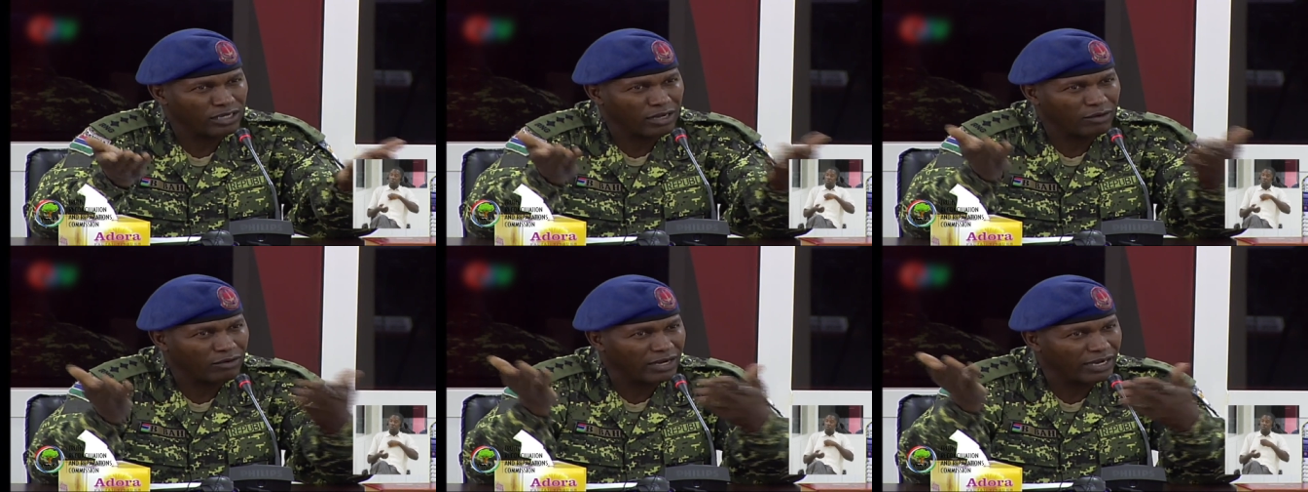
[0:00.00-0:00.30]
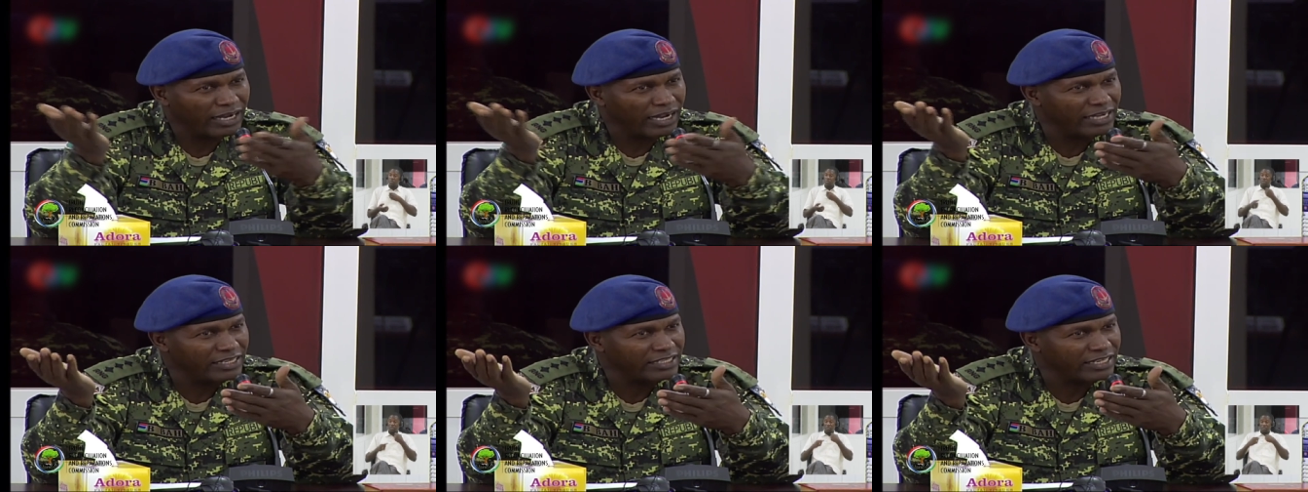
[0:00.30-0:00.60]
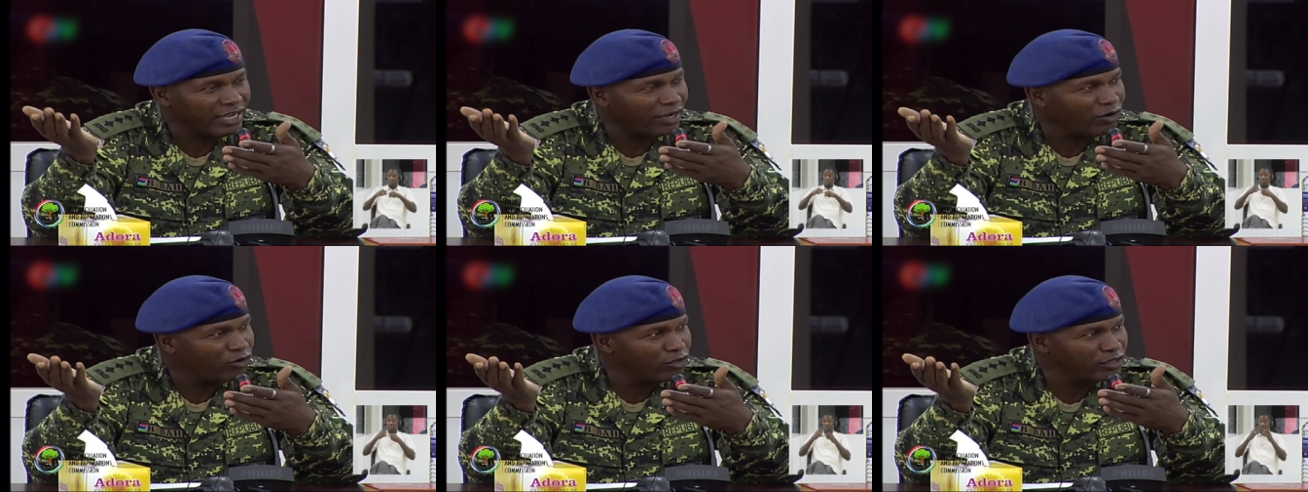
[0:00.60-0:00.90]
Our guys
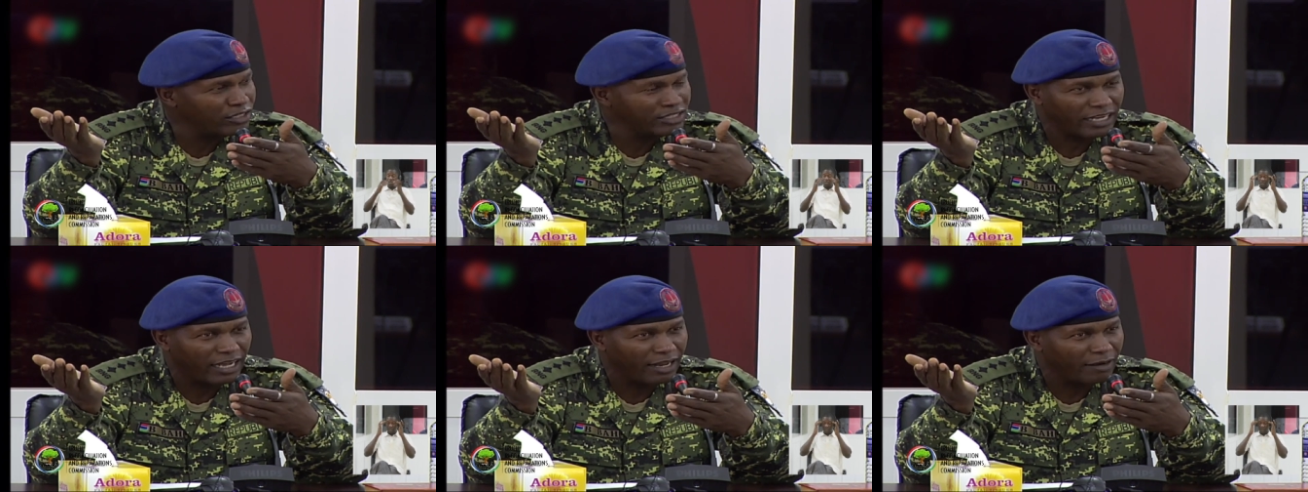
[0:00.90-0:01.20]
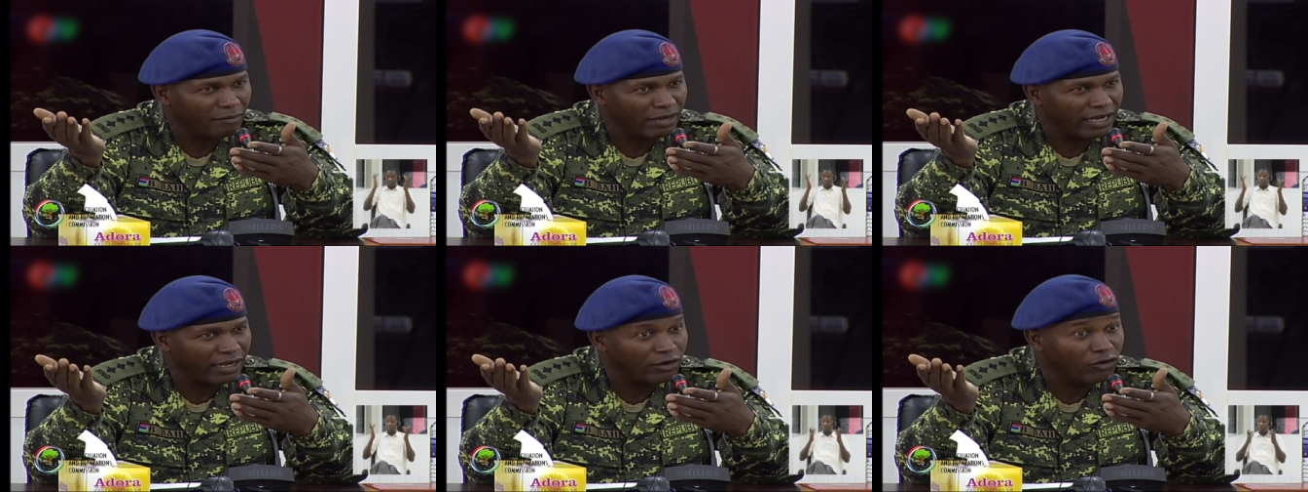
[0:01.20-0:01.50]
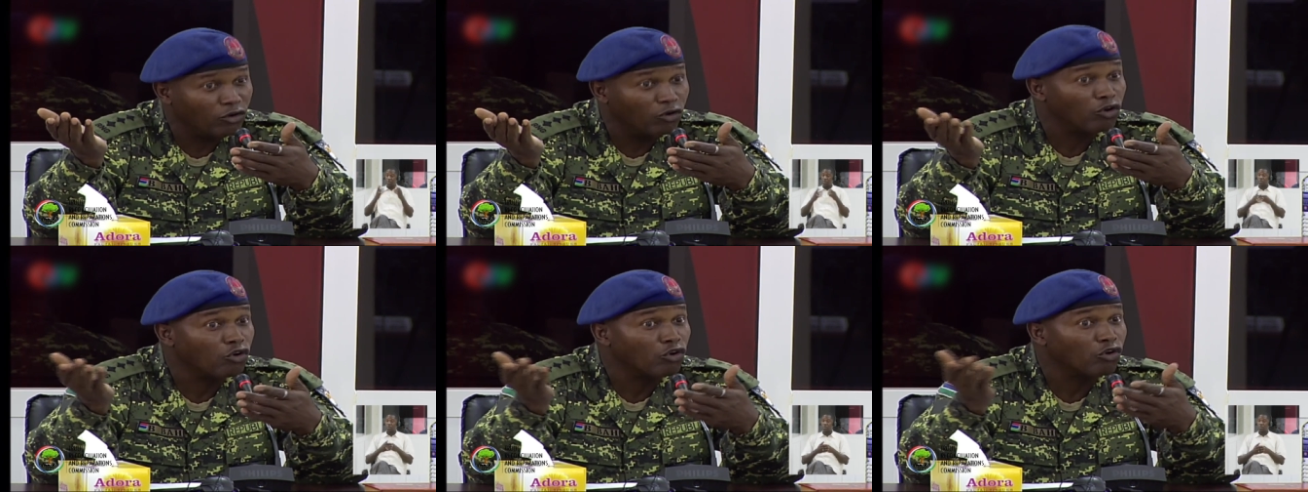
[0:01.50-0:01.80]
are on standby,
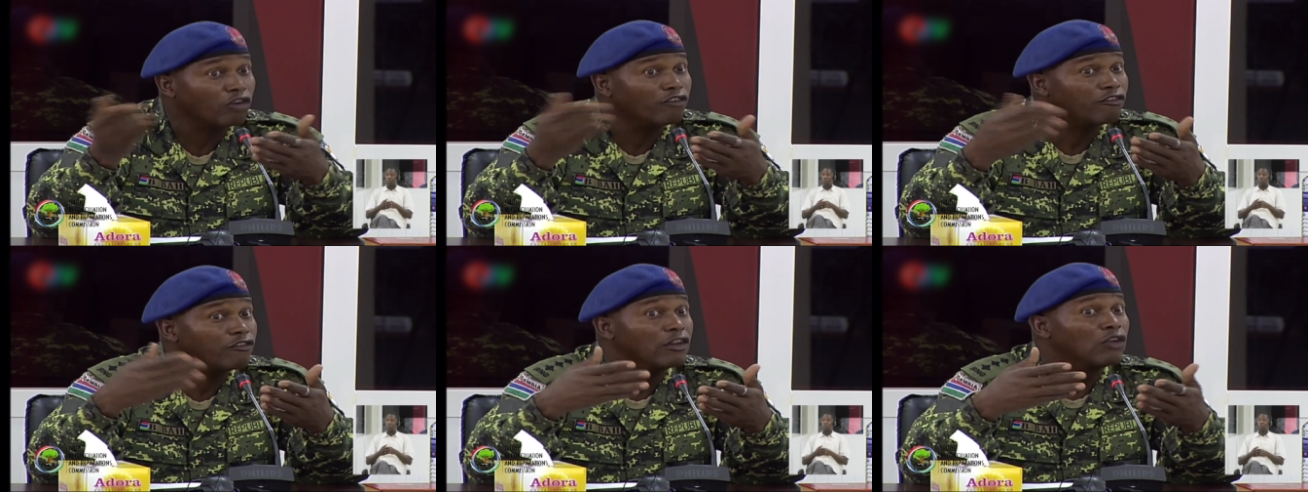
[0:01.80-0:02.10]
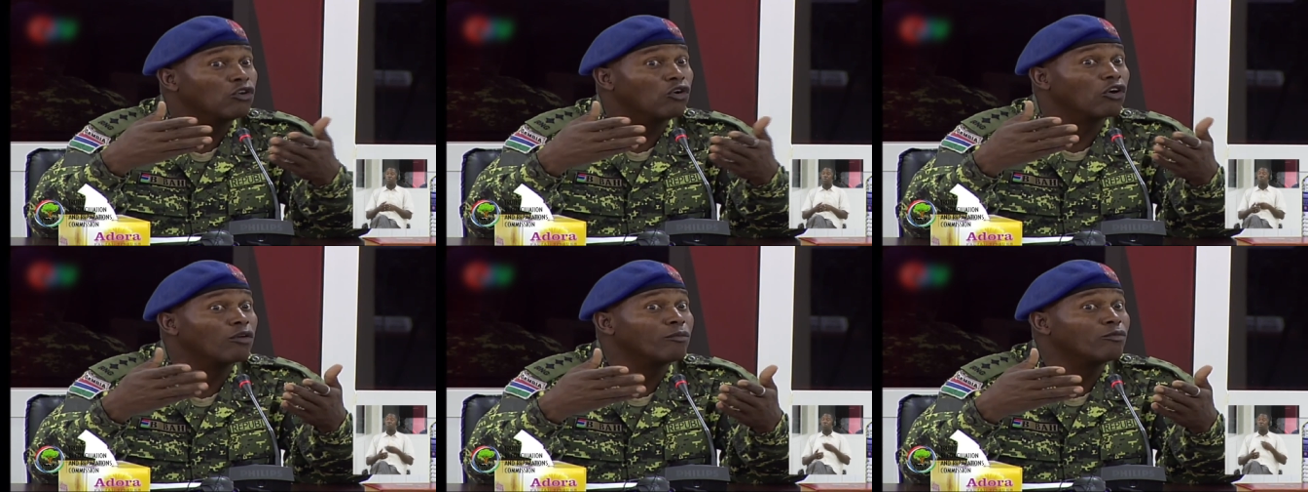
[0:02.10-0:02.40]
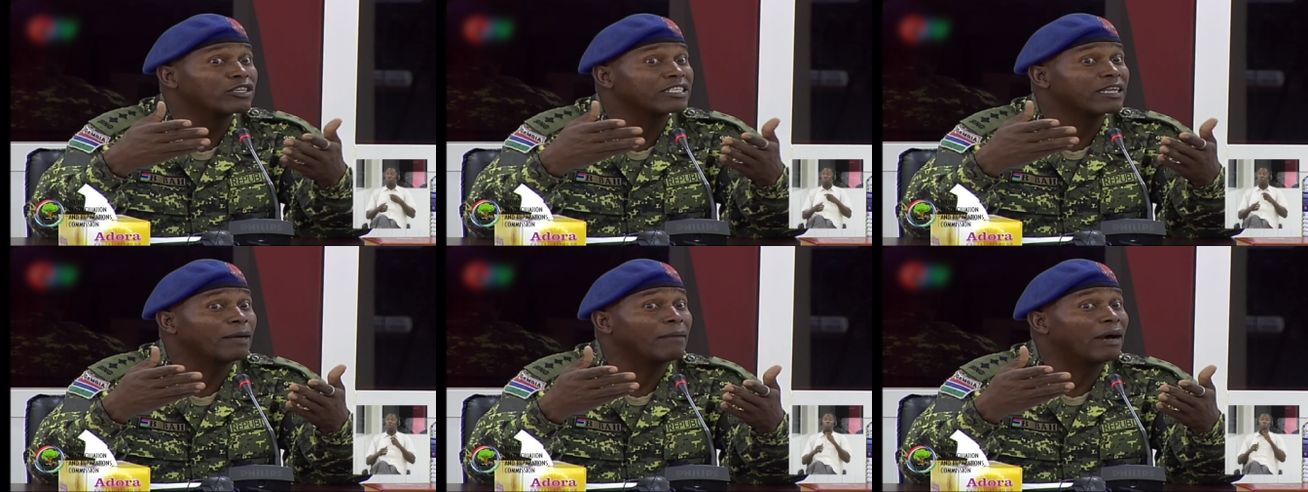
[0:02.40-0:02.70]
roughly
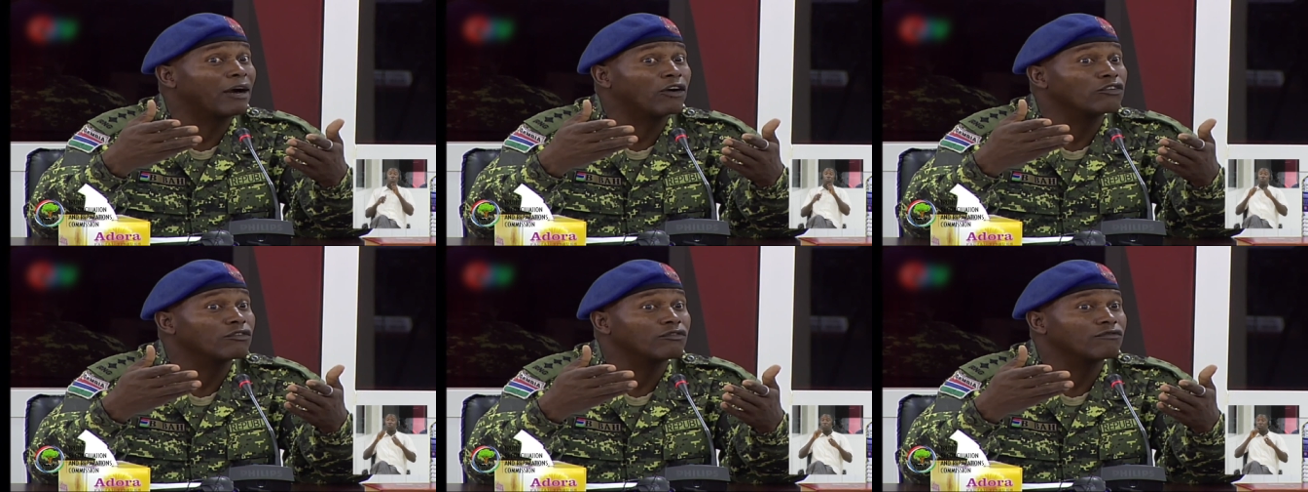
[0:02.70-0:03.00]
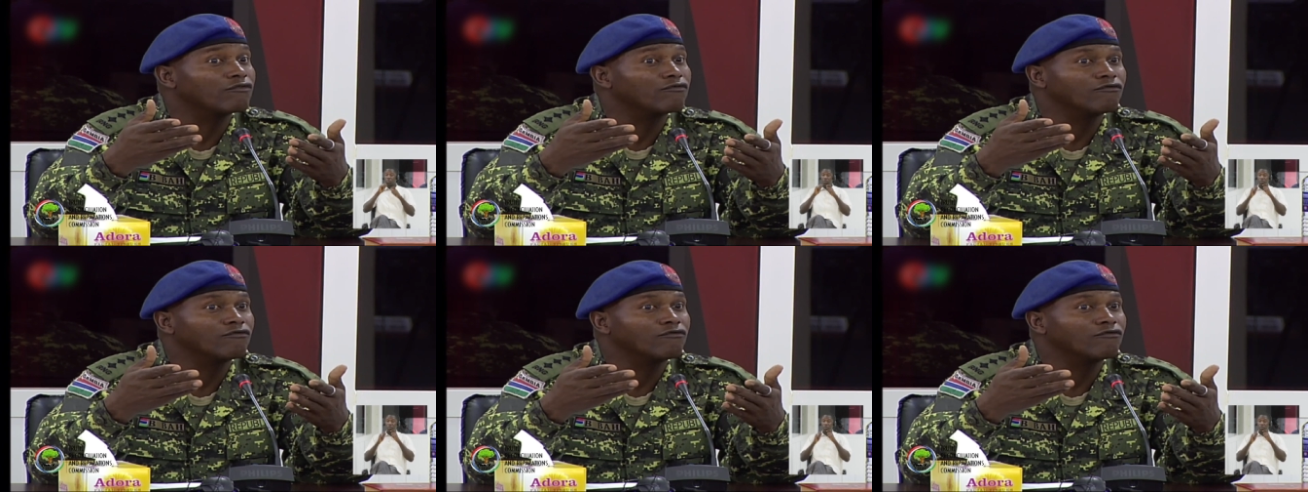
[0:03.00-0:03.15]
almost about